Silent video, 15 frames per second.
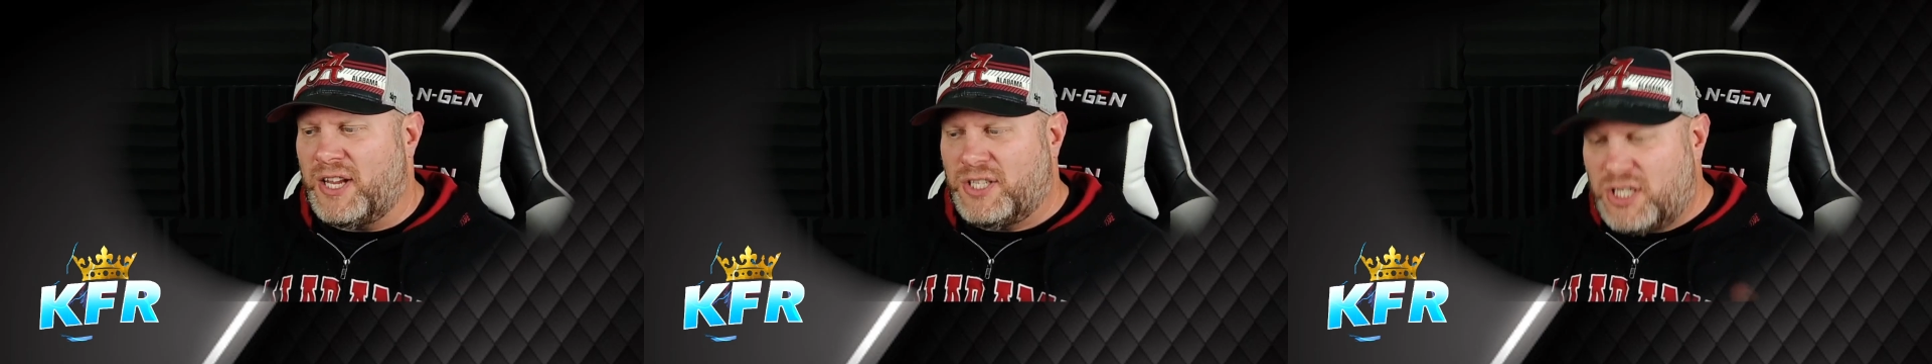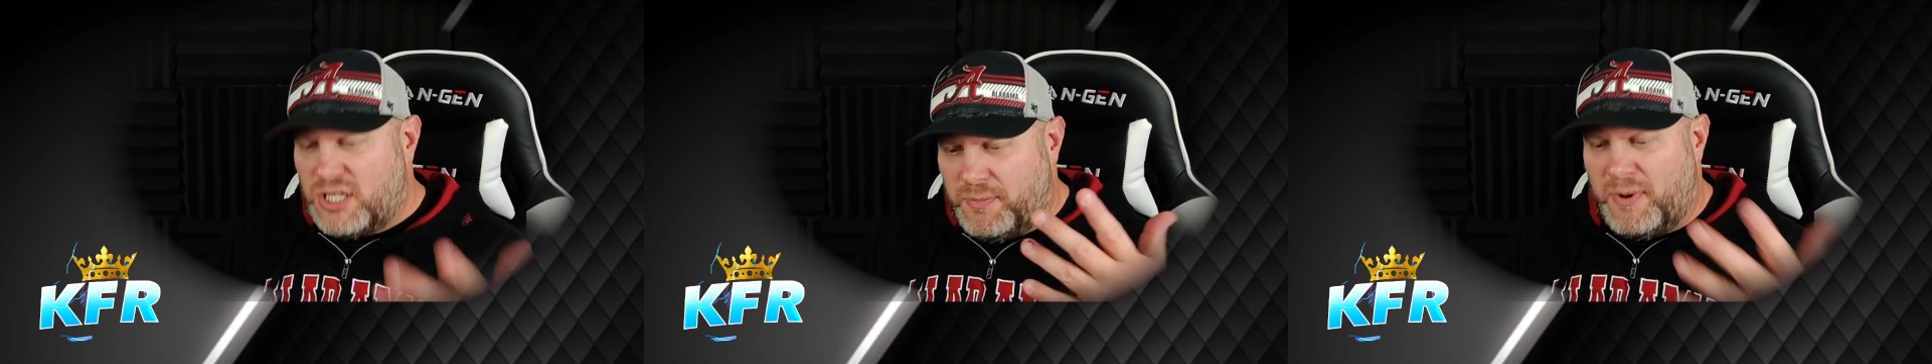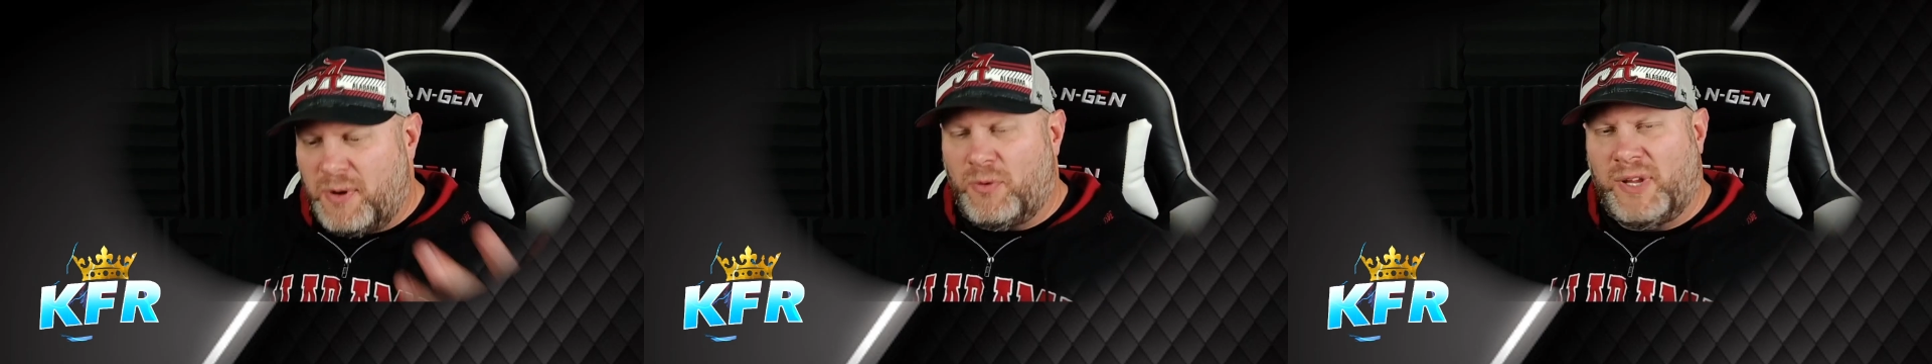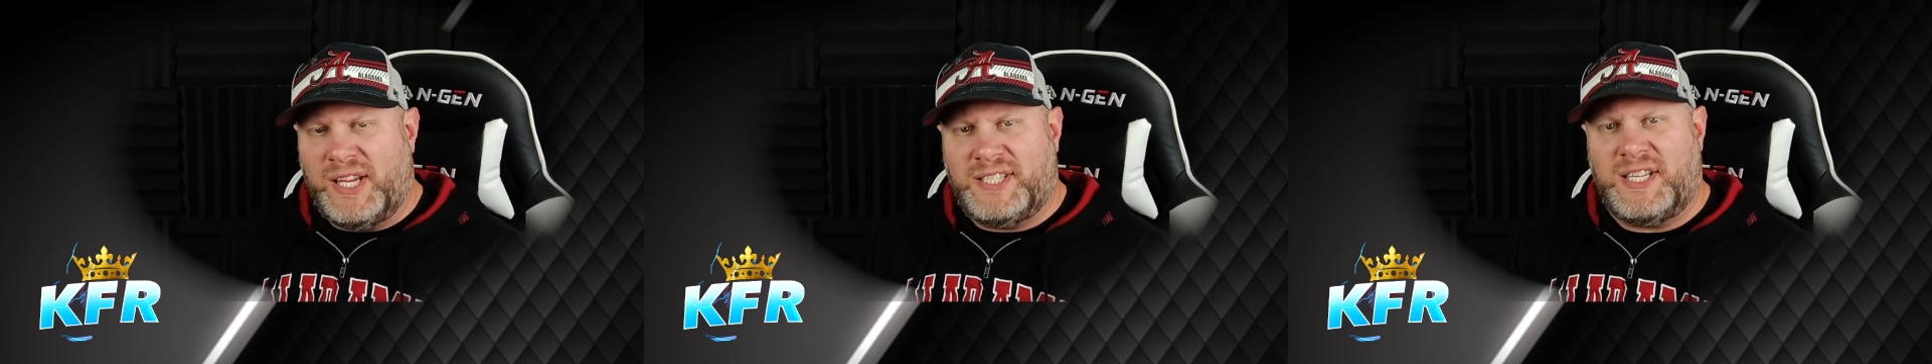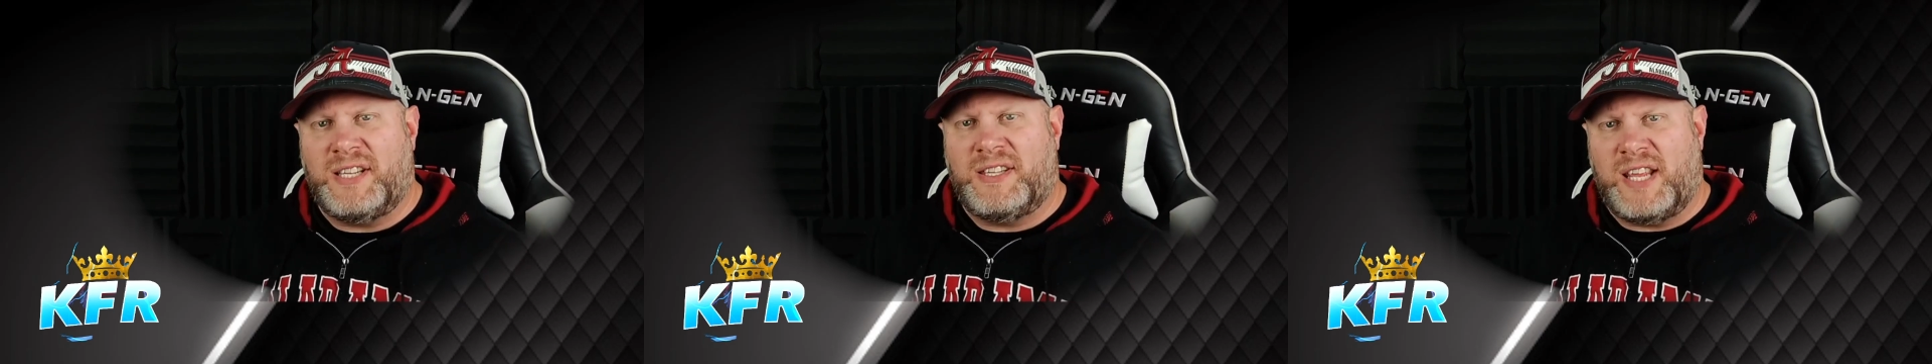like she's been
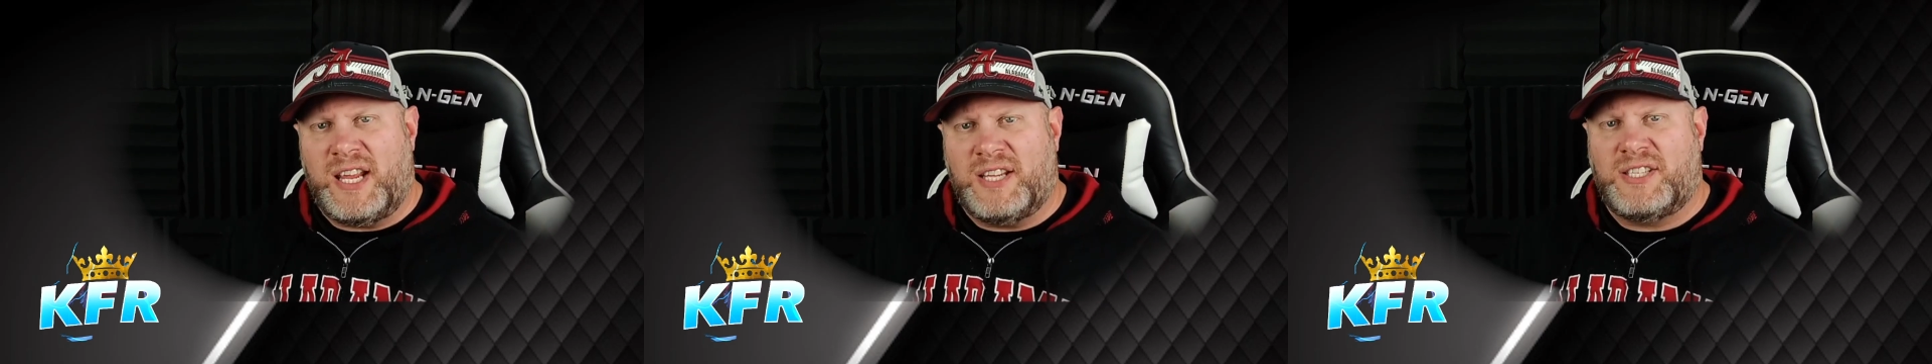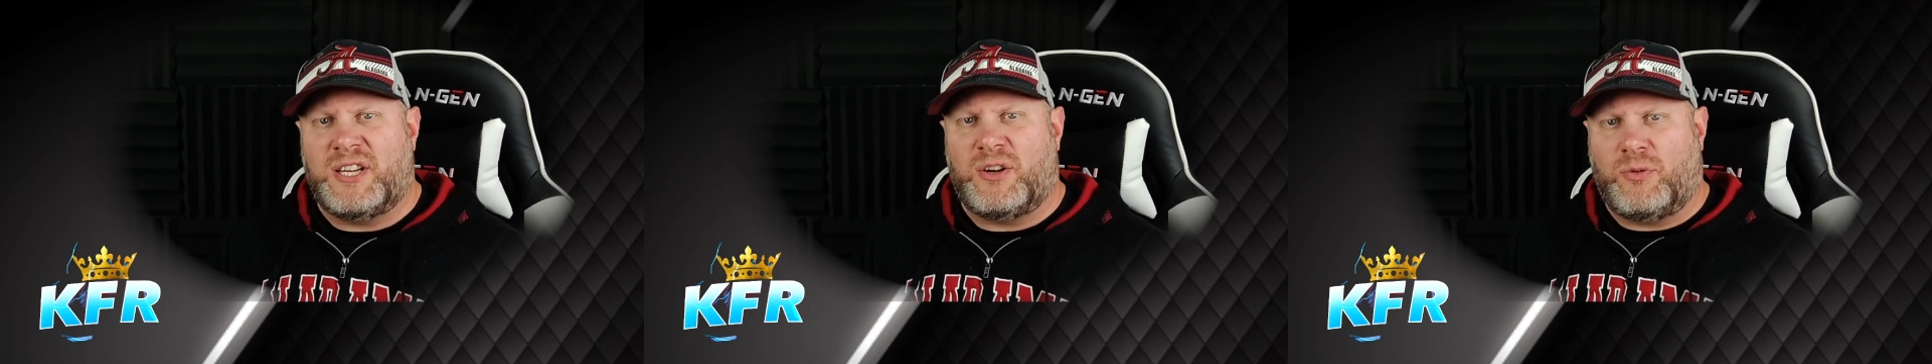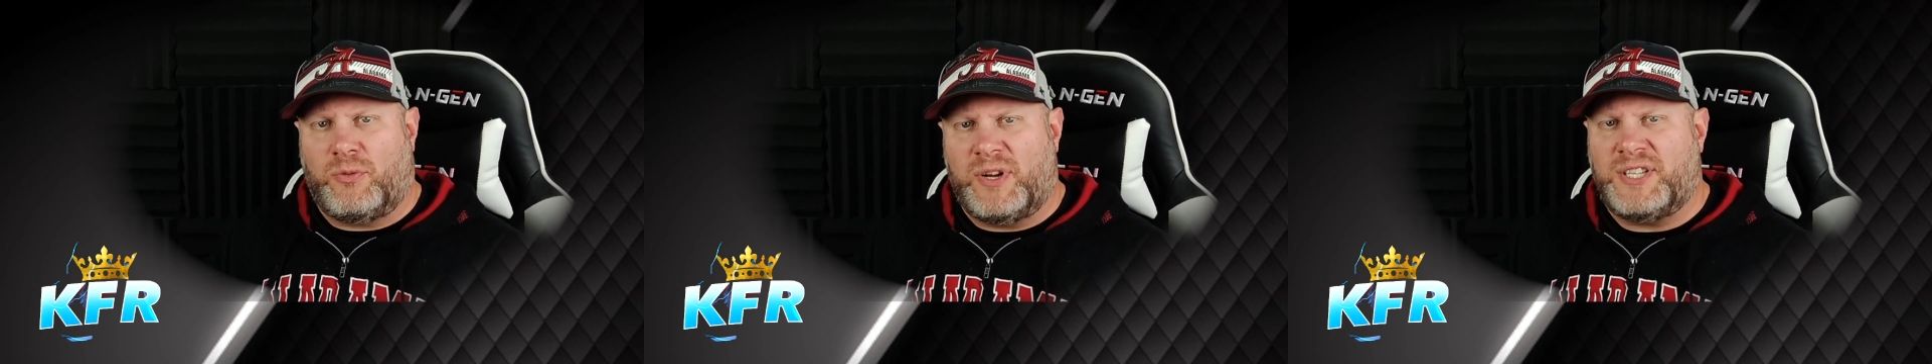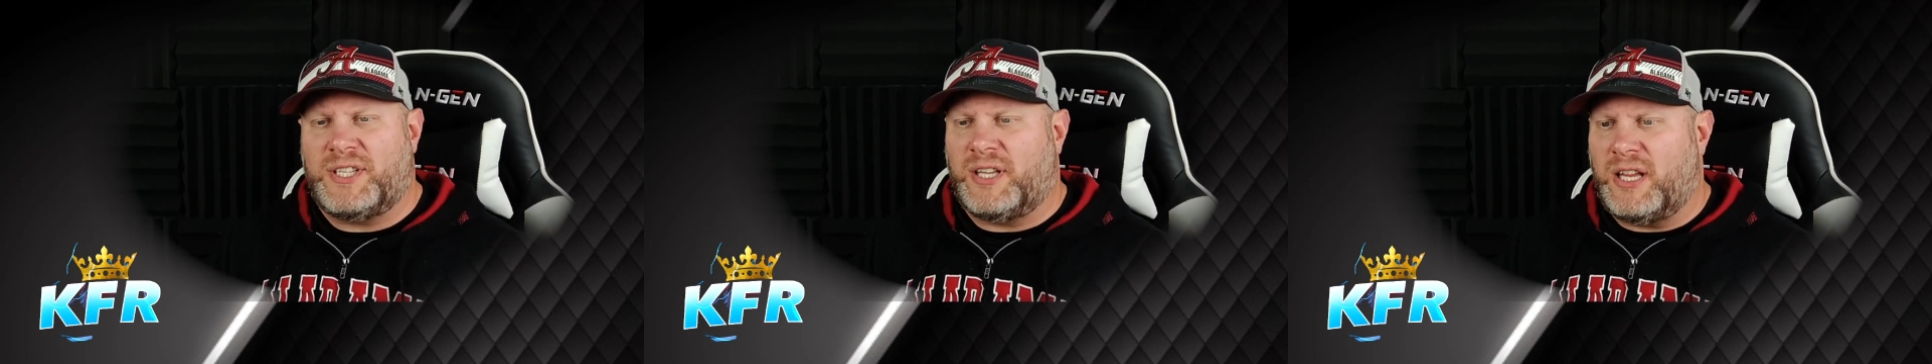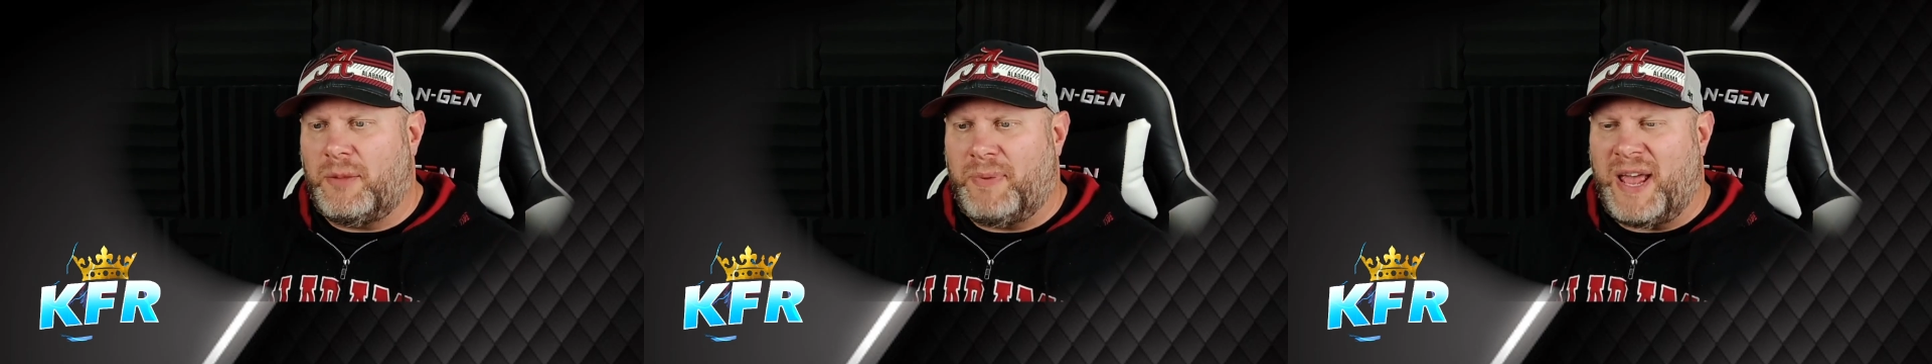releasing things here
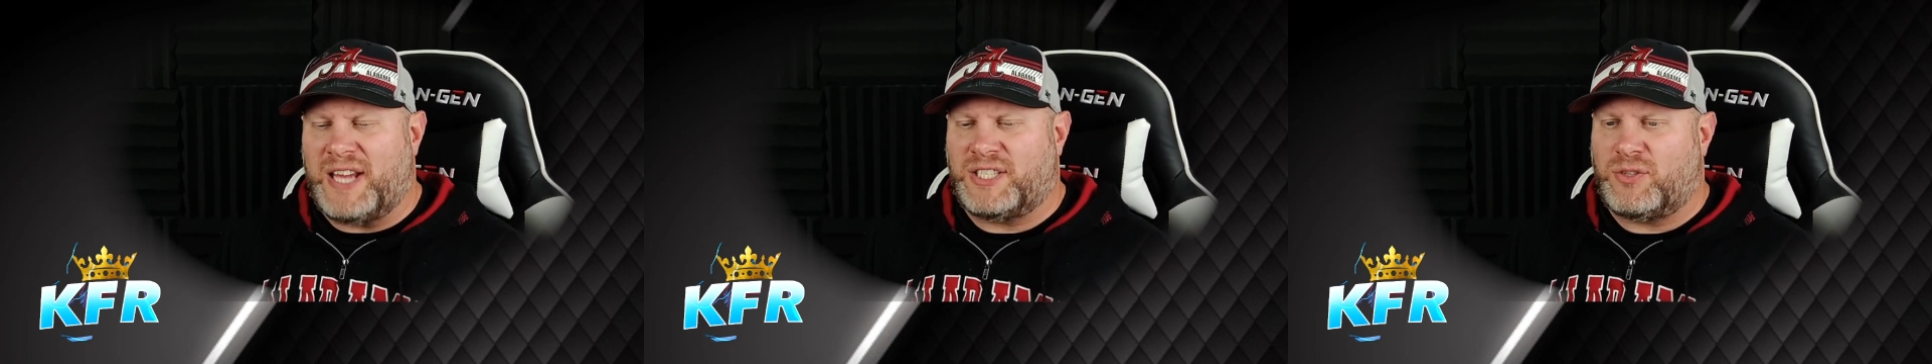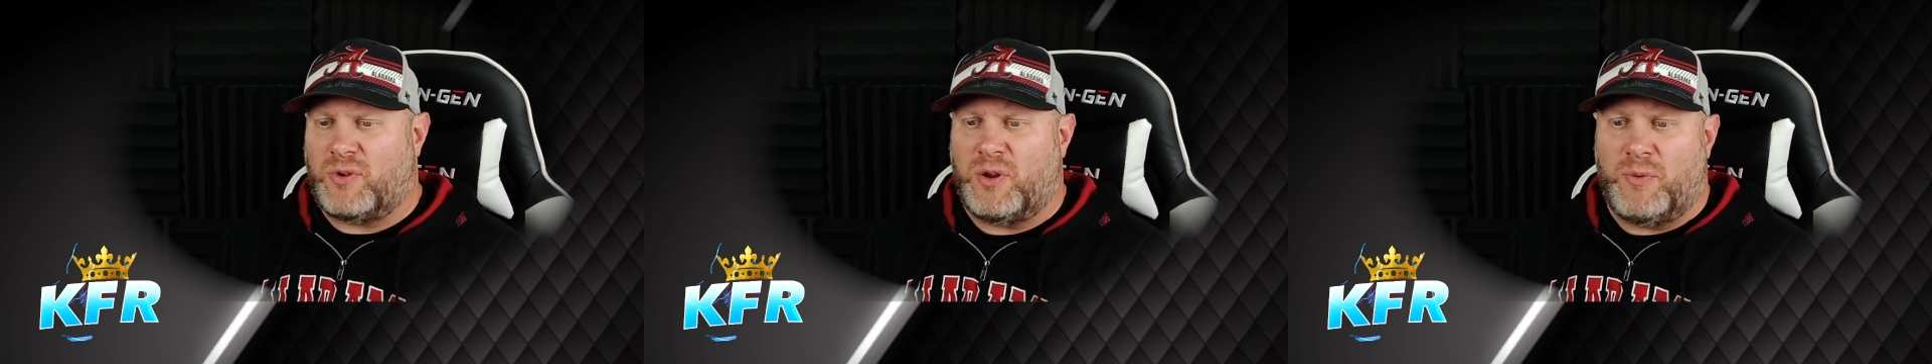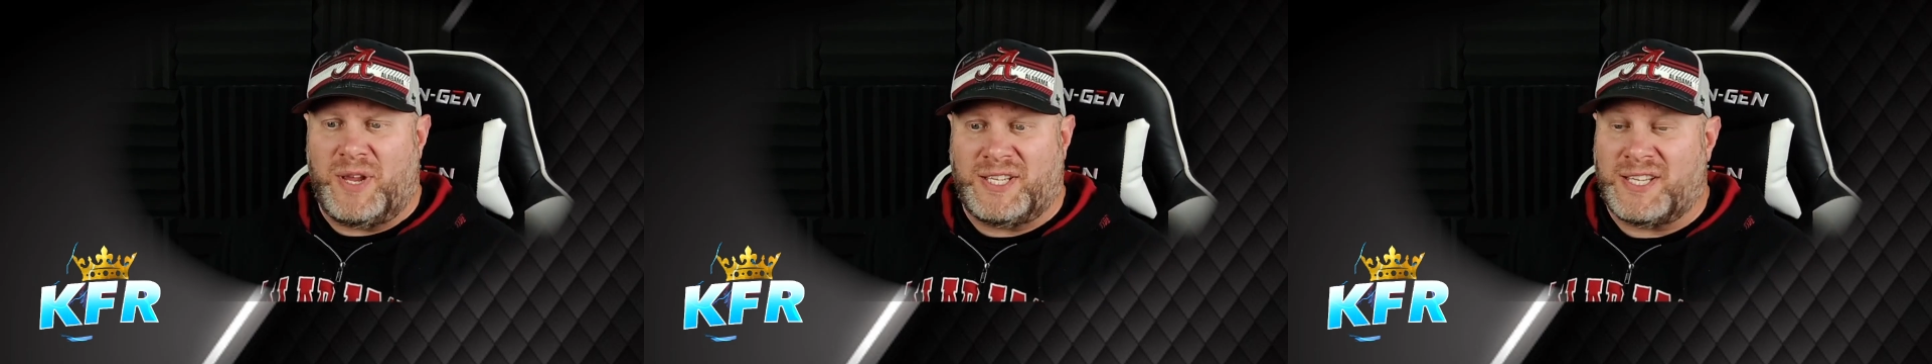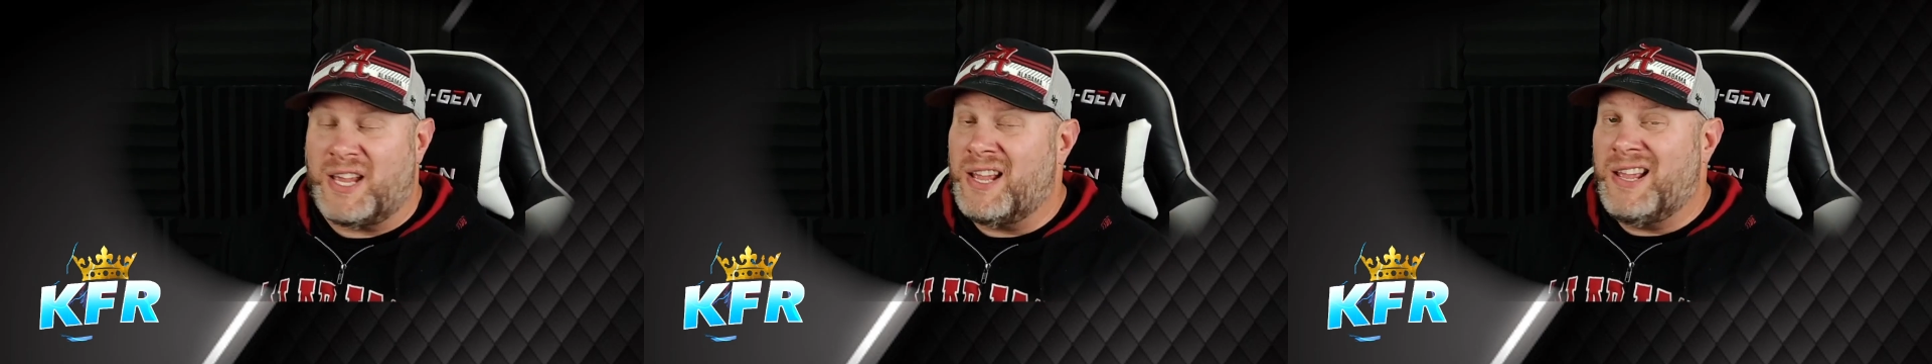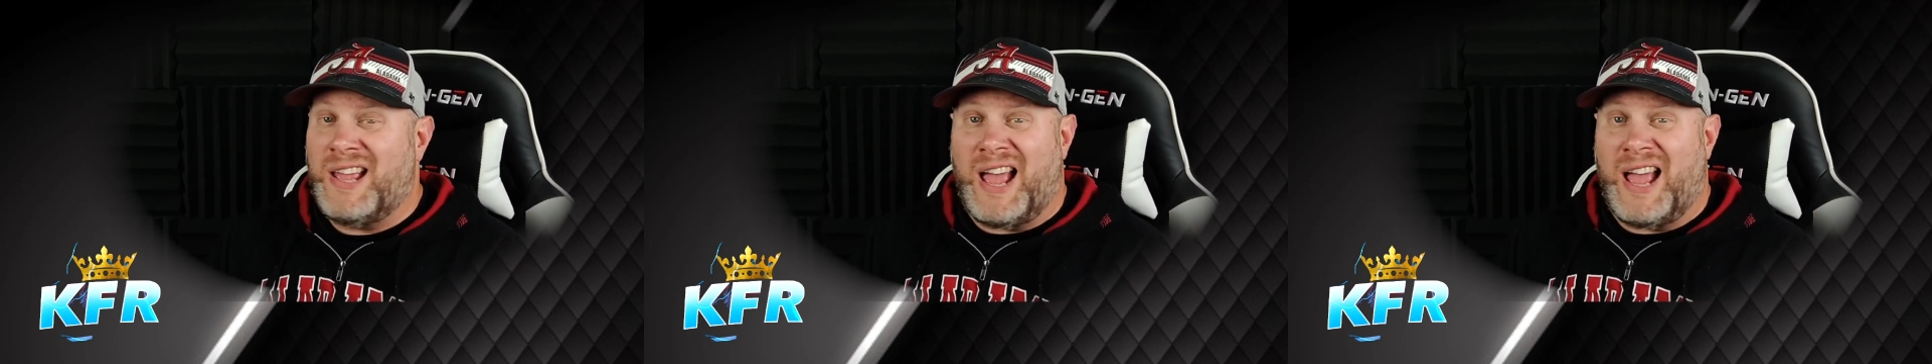recently the past three weeks.